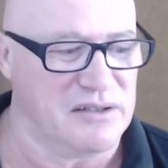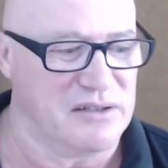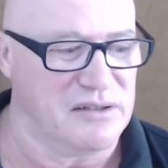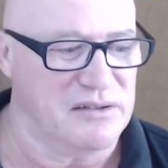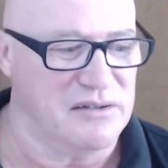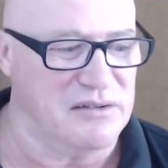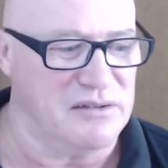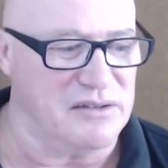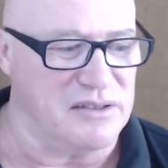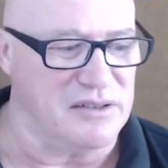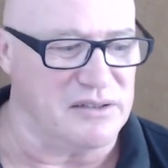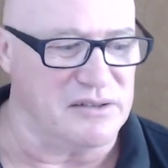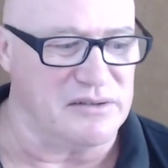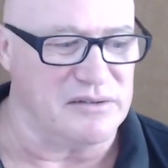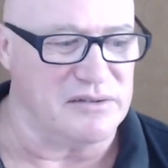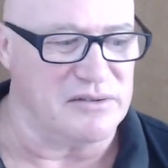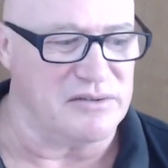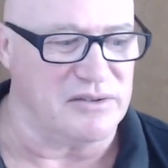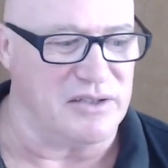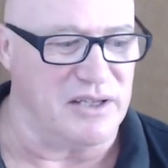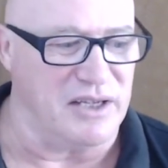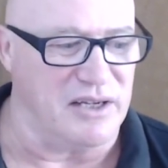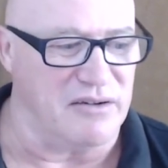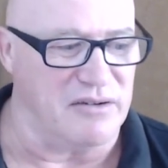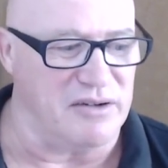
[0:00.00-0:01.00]
you know,
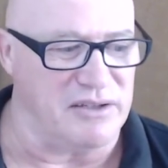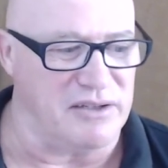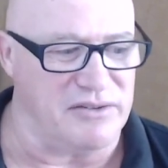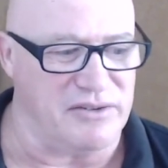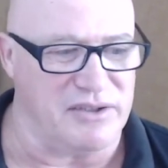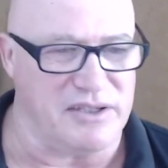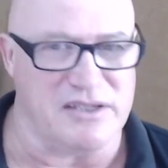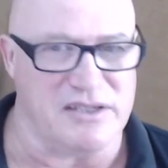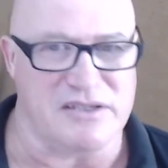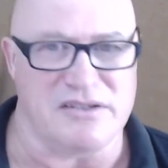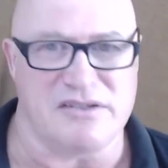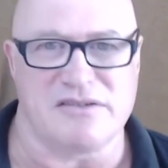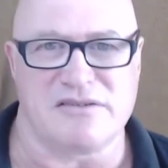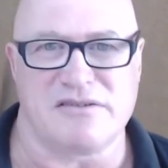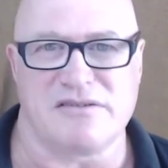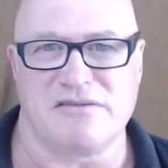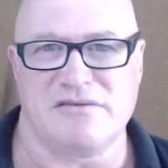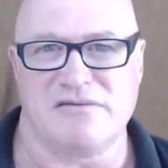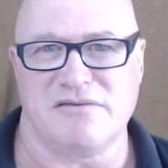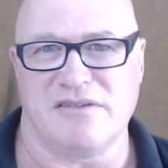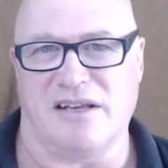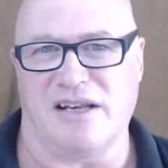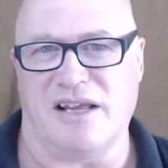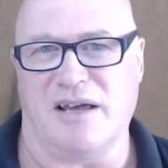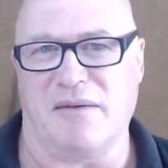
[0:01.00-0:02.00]
scary things
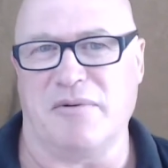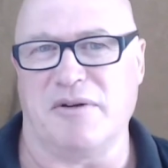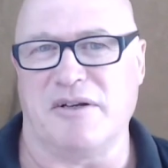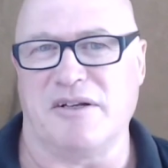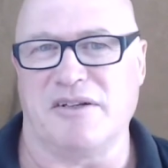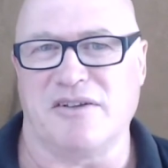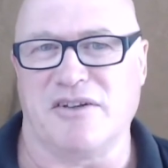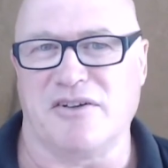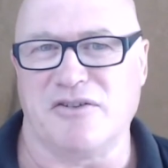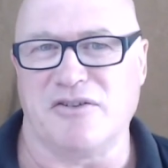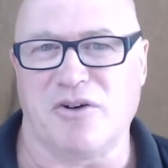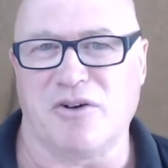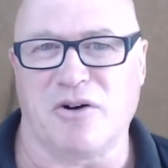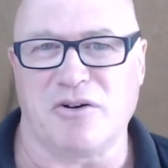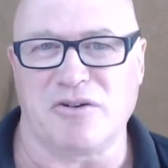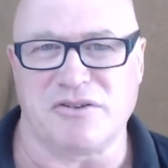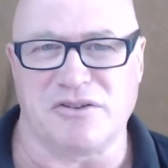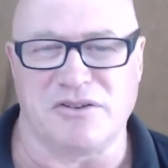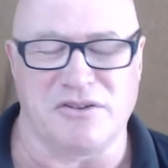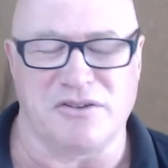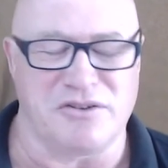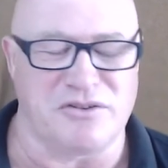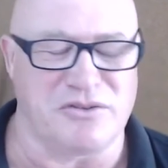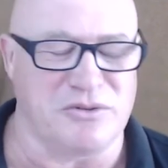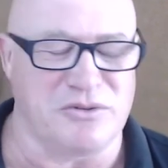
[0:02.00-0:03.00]
that happen at the
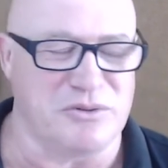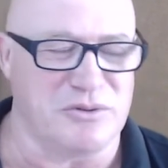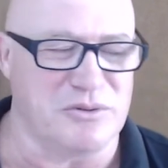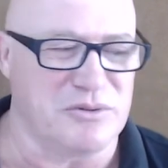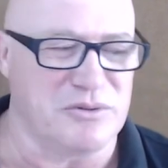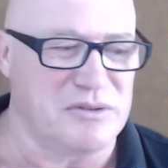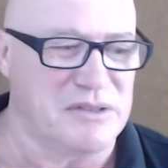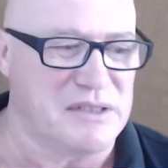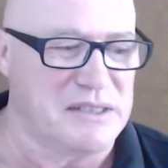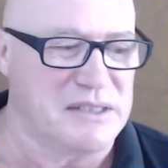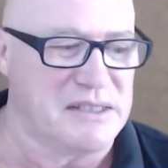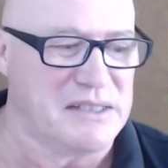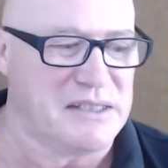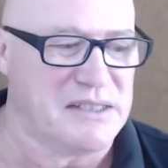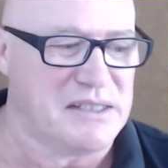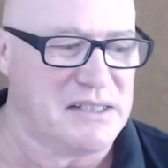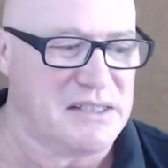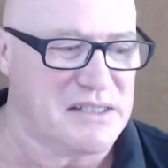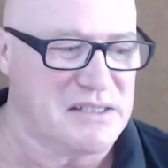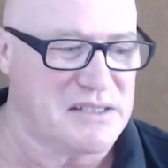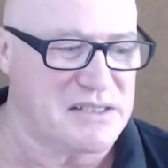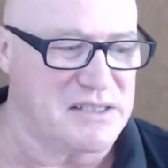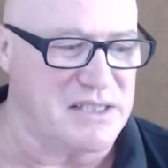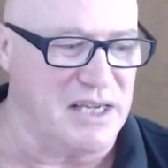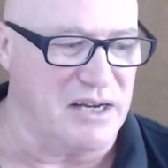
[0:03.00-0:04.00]
doctors or
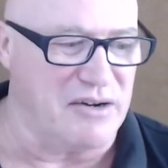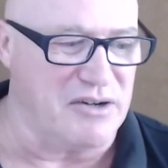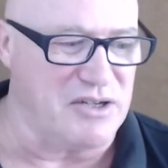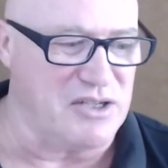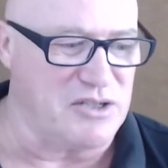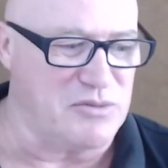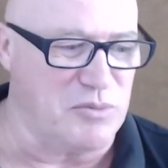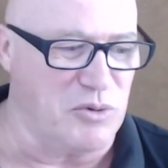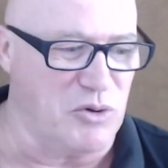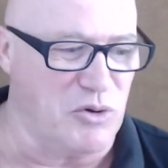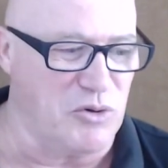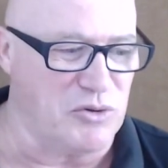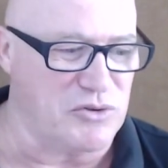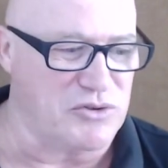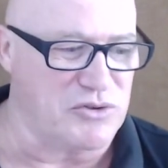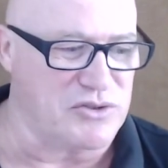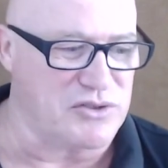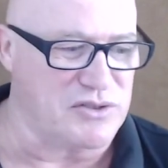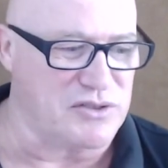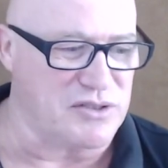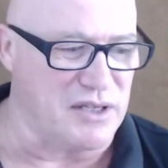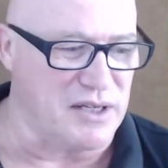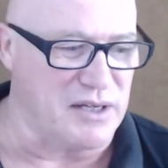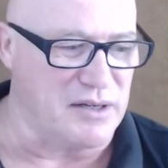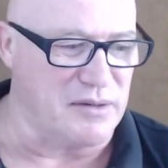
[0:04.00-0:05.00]
scary
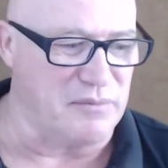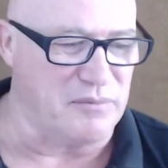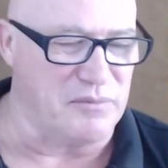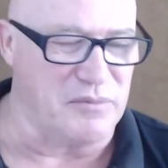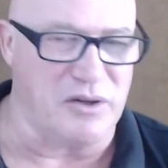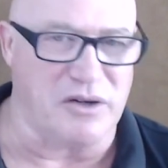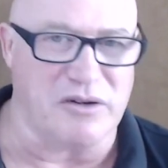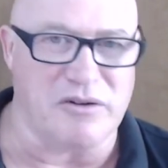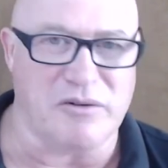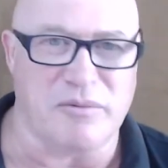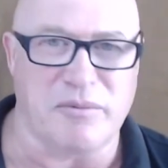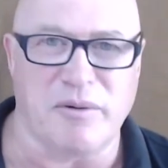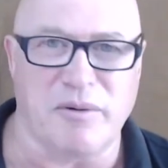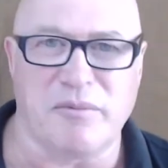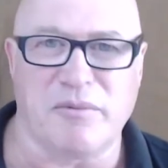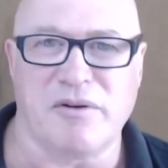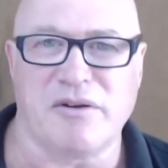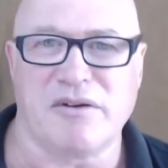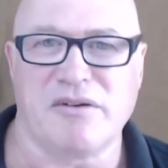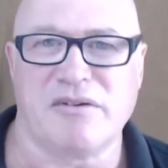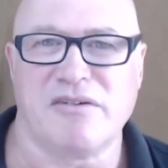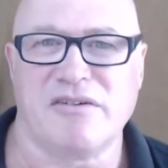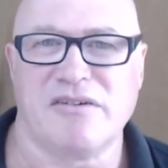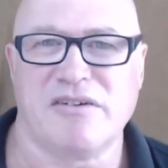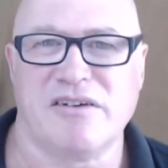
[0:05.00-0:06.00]
sports. I
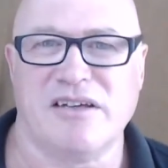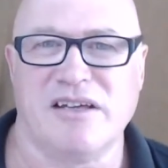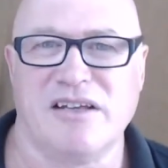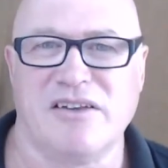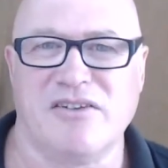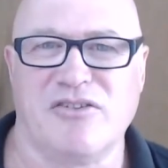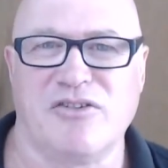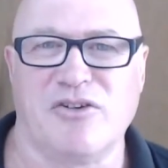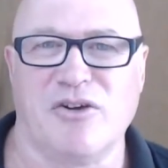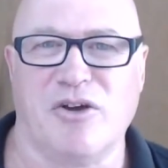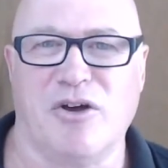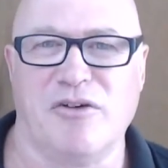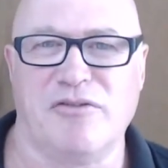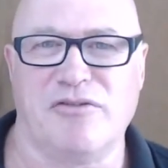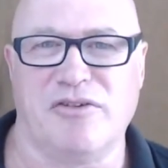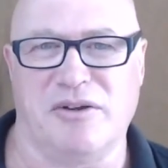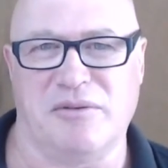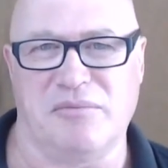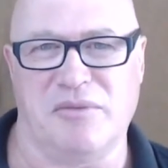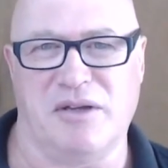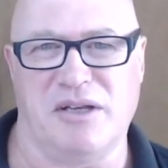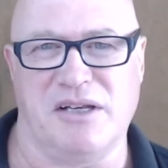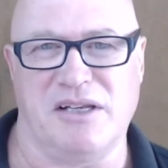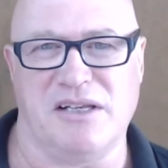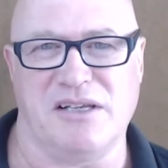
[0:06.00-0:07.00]
remember in surfing,
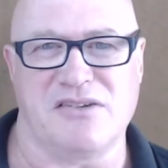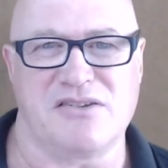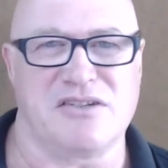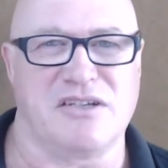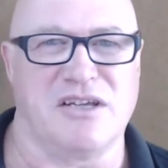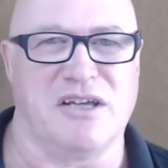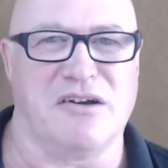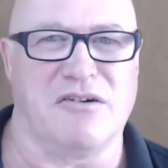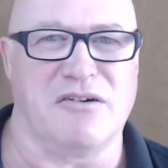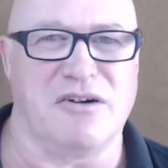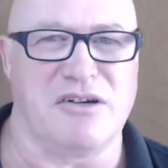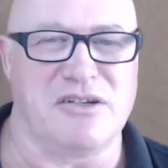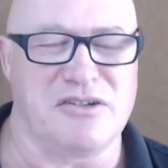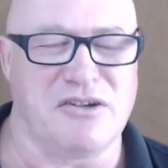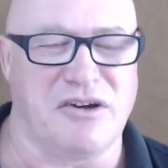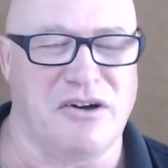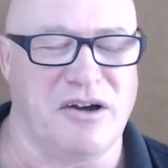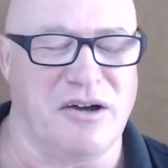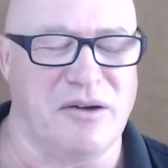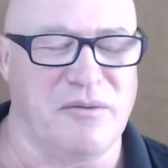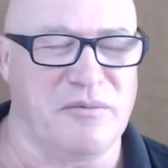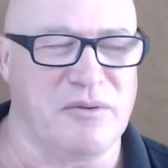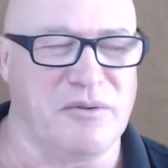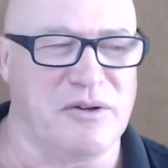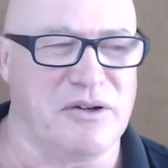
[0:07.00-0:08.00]
many a scary
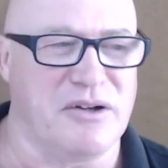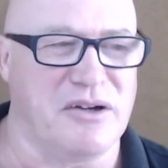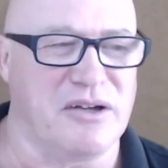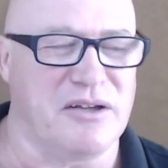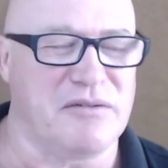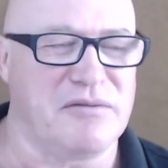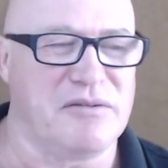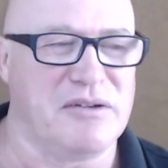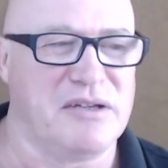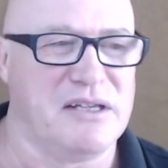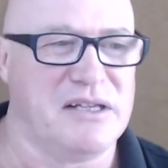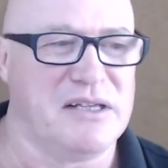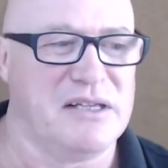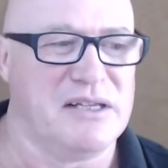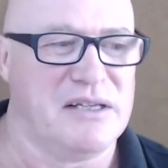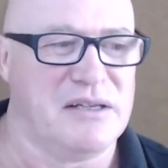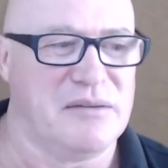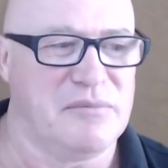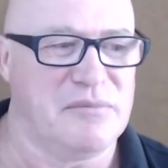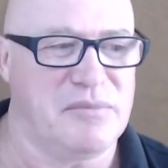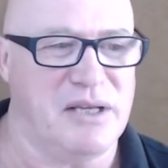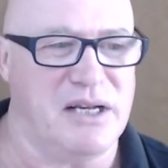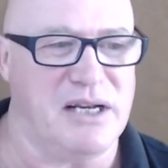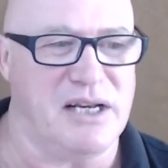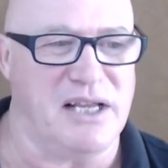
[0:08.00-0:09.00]
time when I
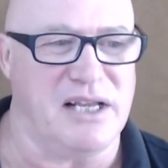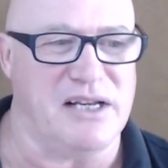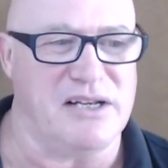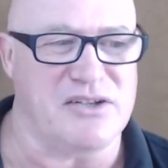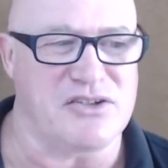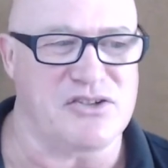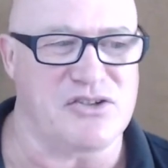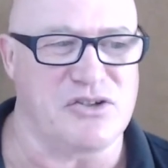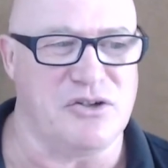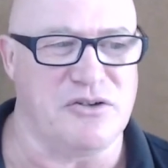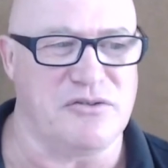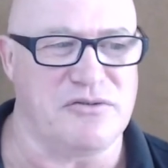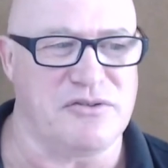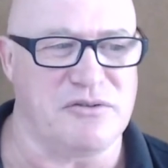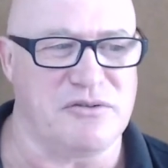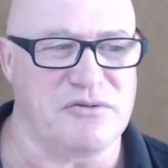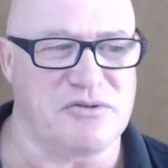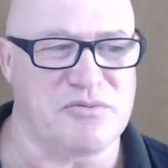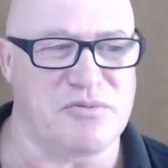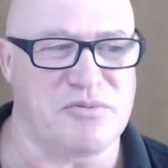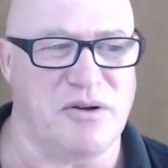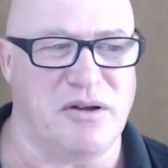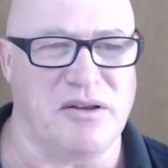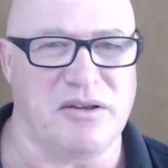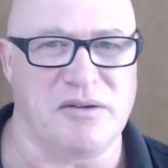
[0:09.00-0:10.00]
paddled out of surf that was
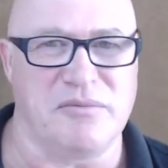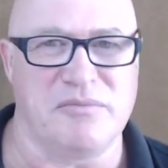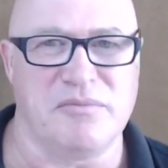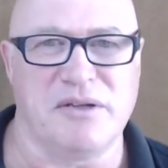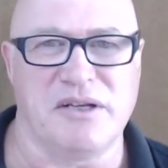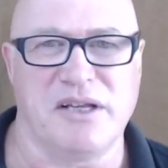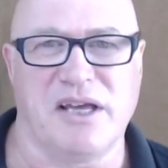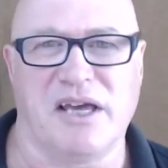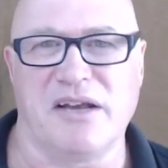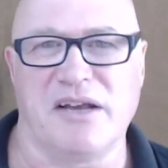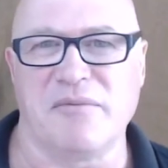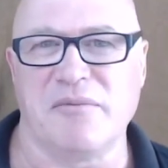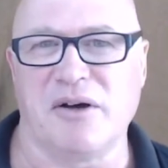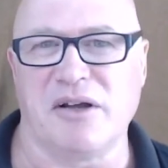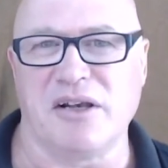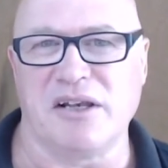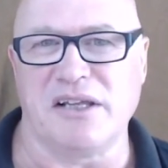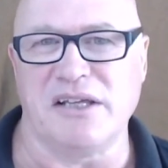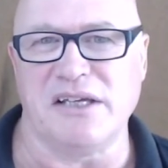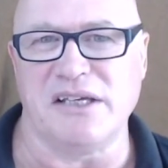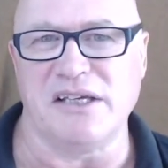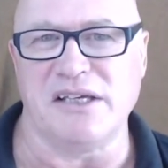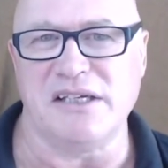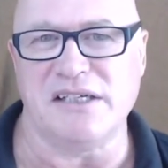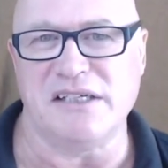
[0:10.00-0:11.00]
probably a bit out of my
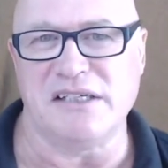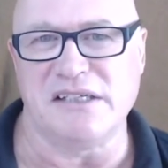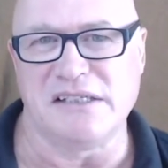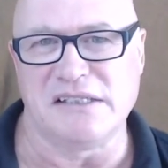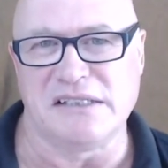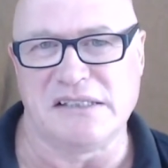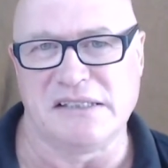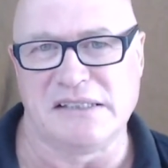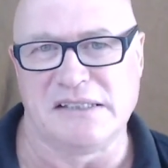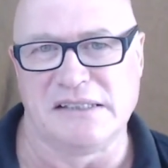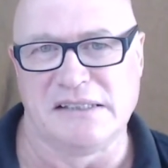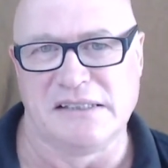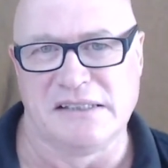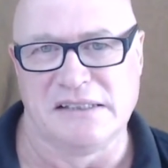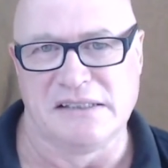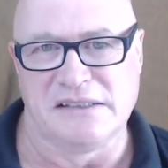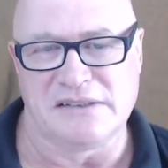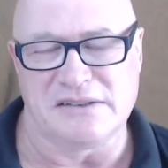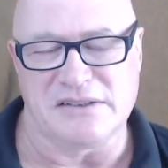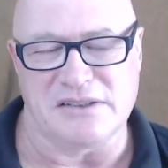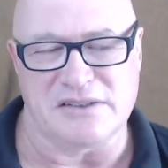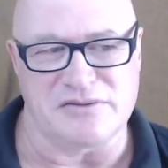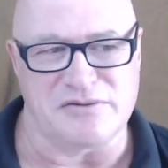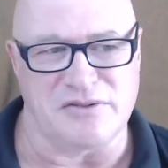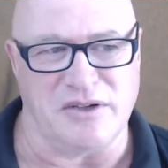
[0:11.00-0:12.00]
league,
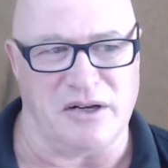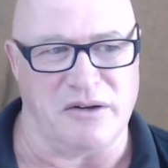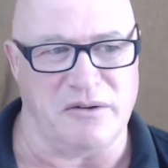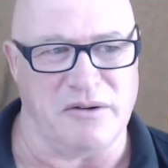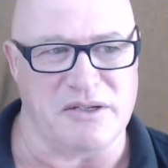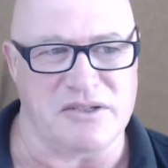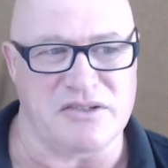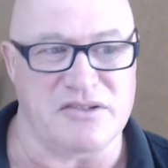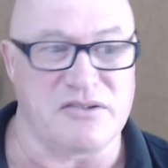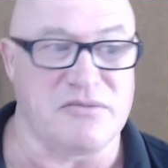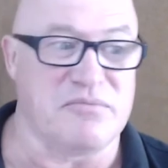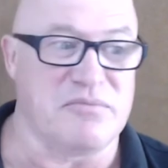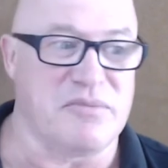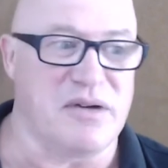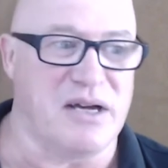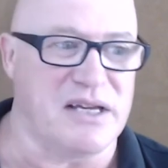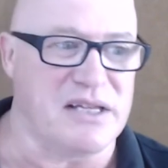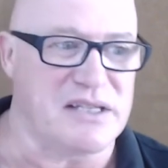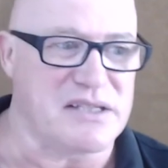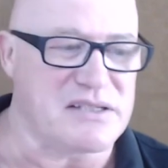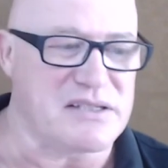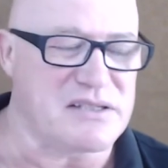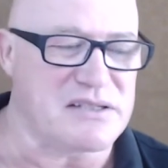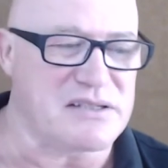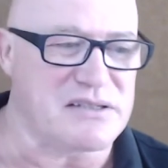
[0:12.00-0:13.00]
just following some
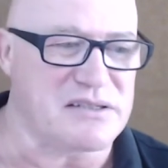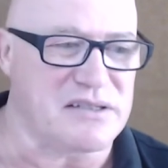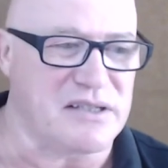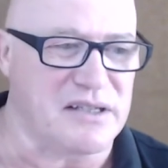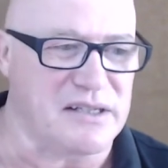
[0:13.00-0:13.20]
mates.